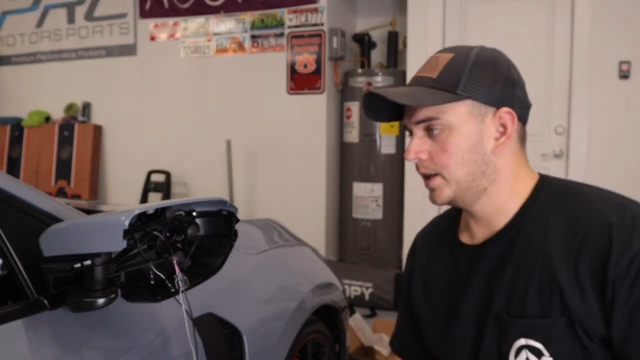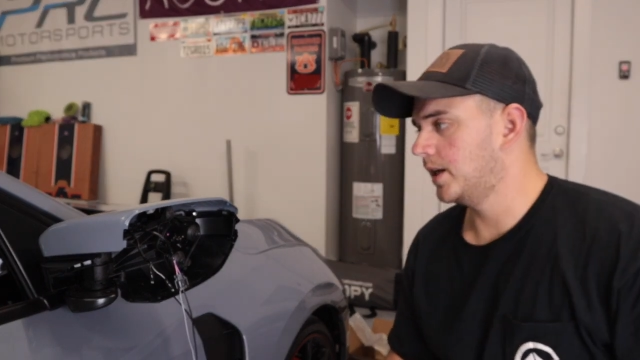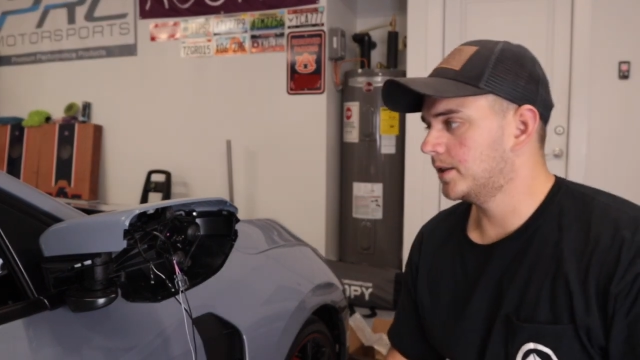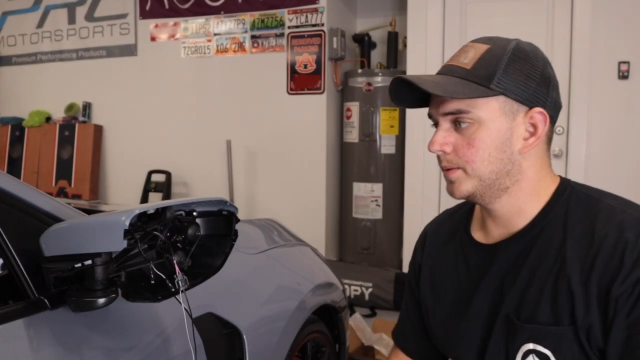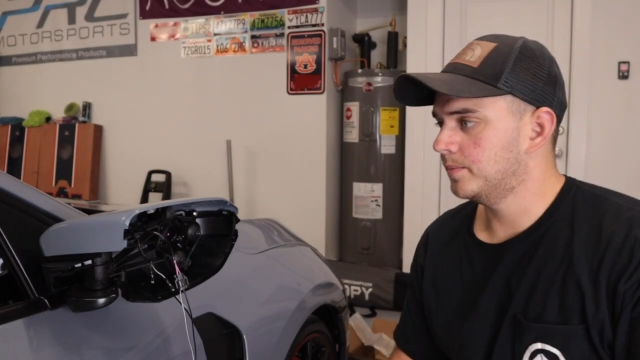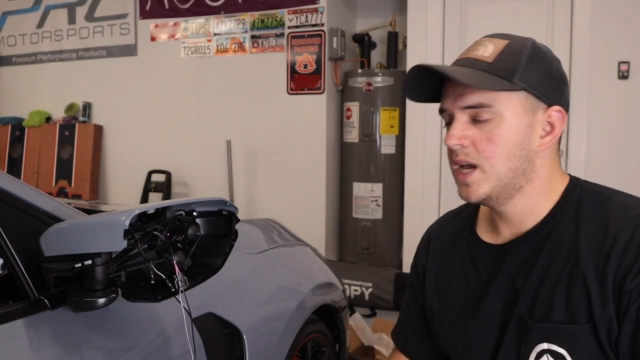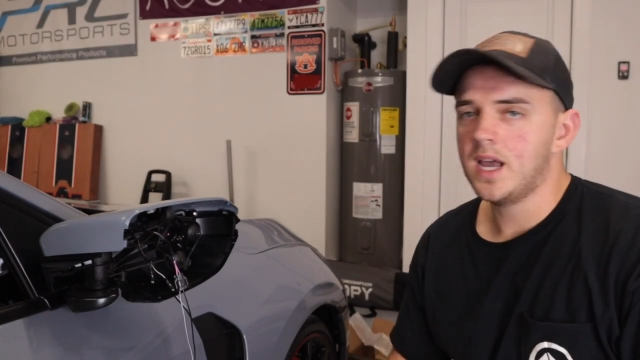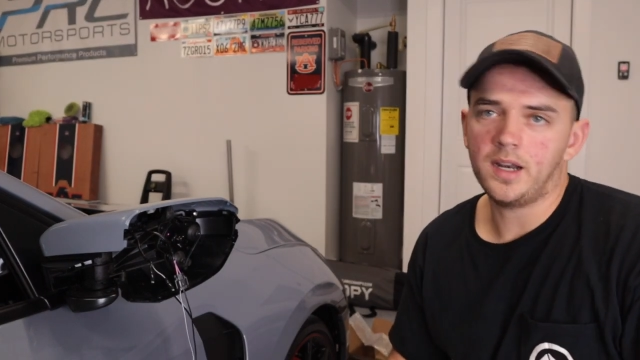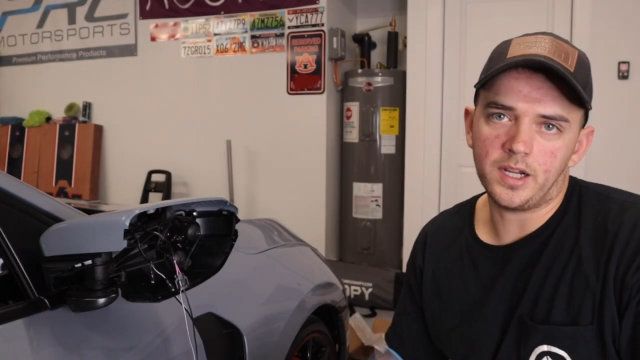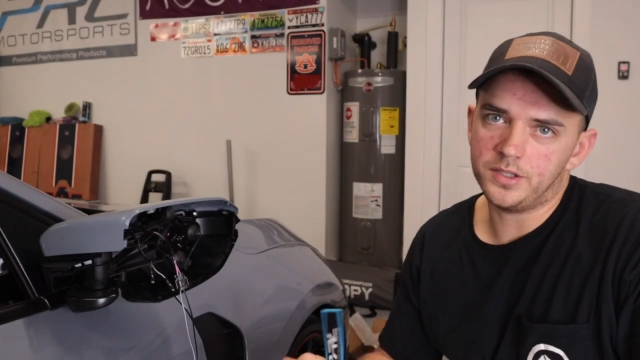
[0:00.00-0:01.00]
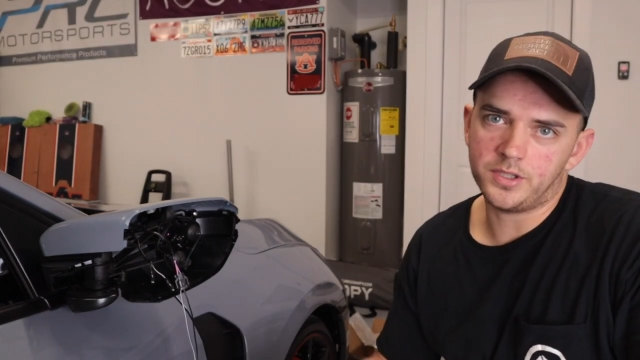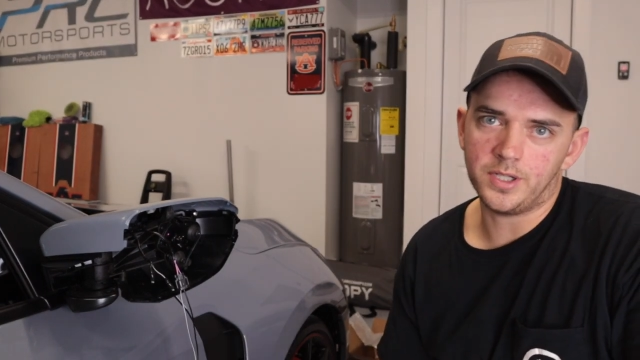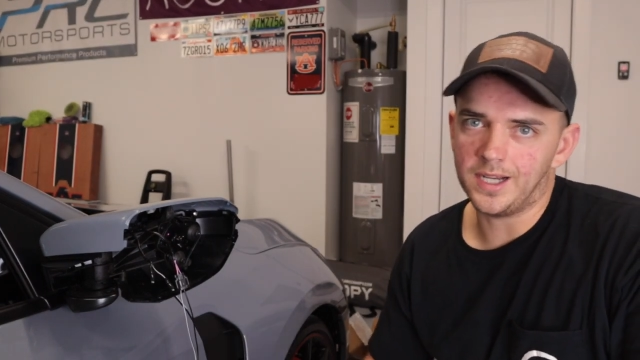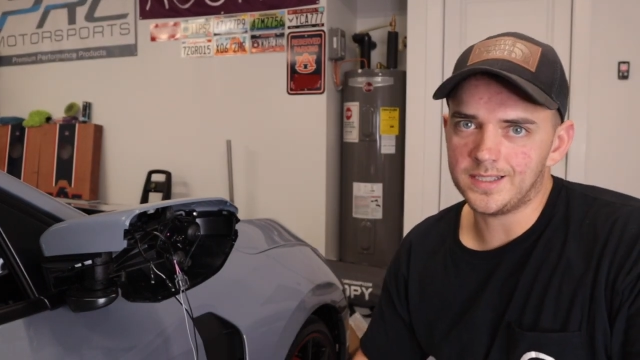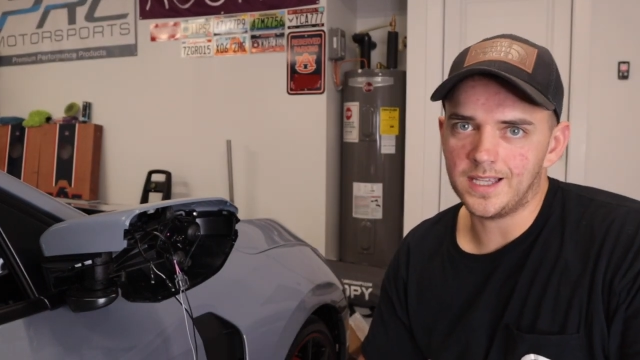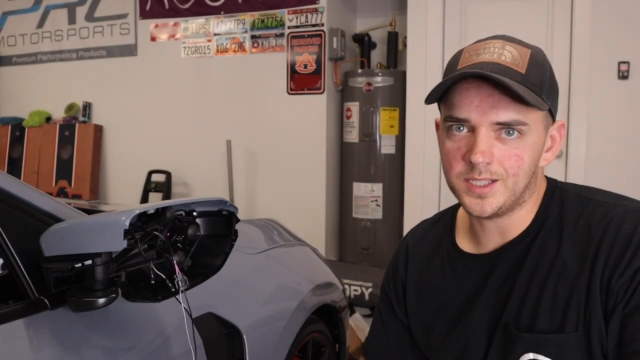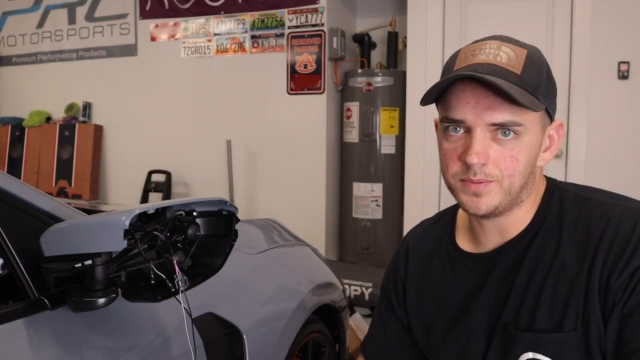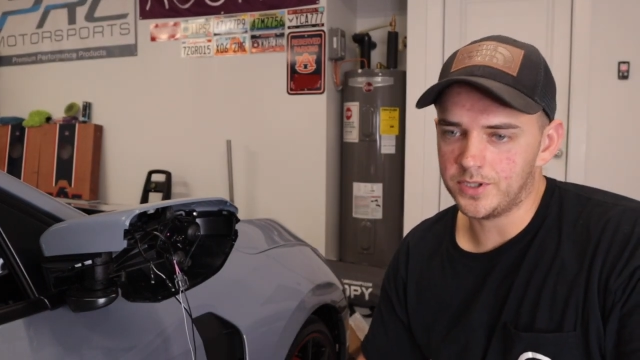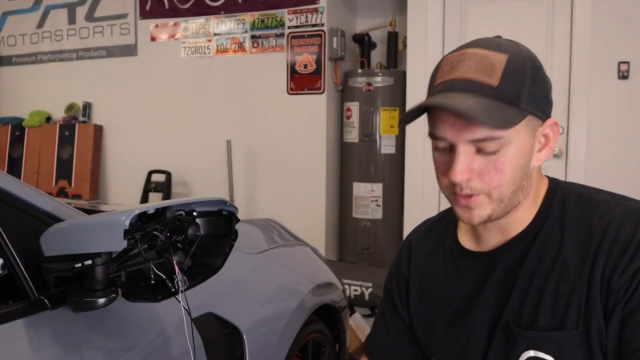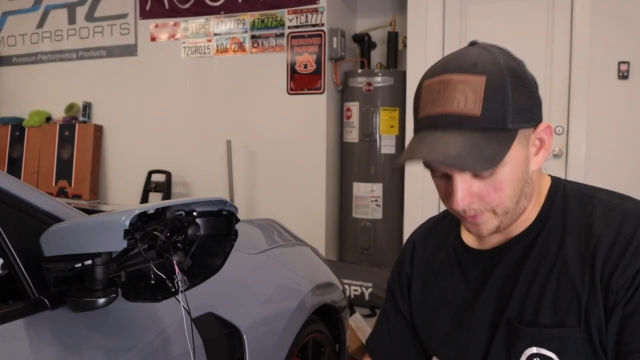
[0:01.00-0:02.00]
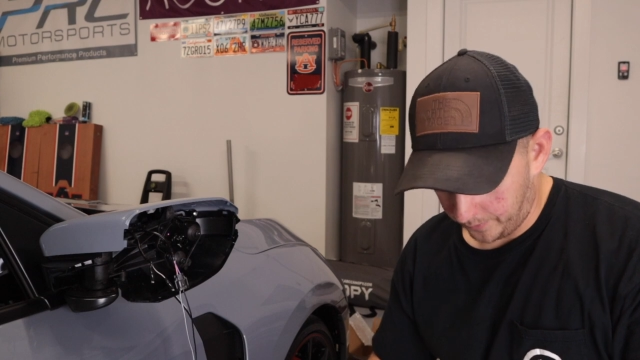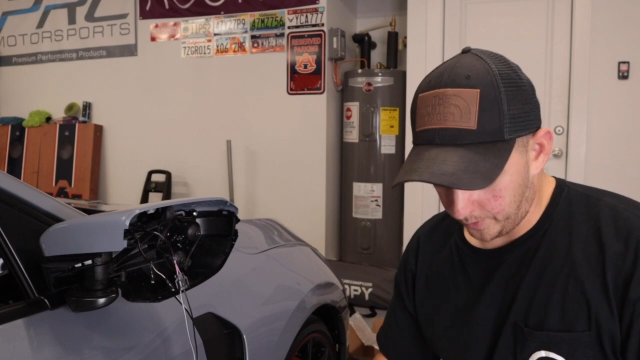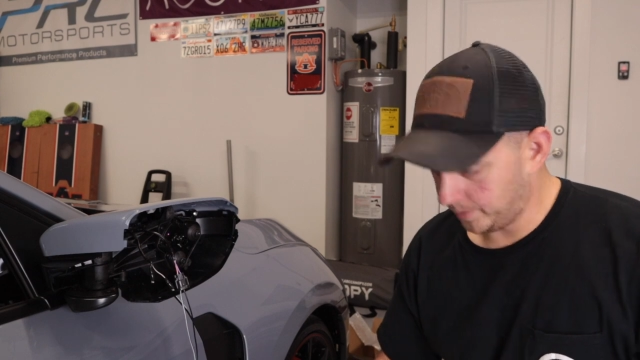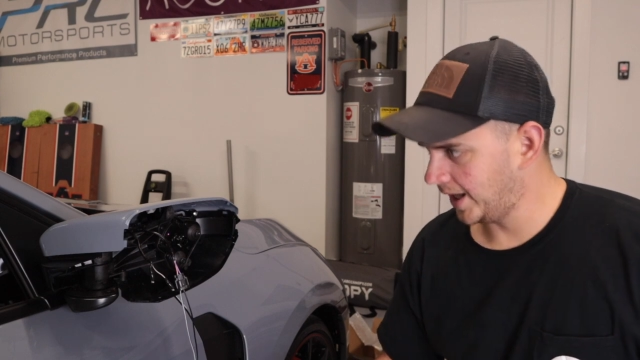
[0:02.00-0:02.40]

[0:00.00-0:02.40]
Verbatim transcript: to connect them. I'm not gonna show you guys that, it's pretty straightforward.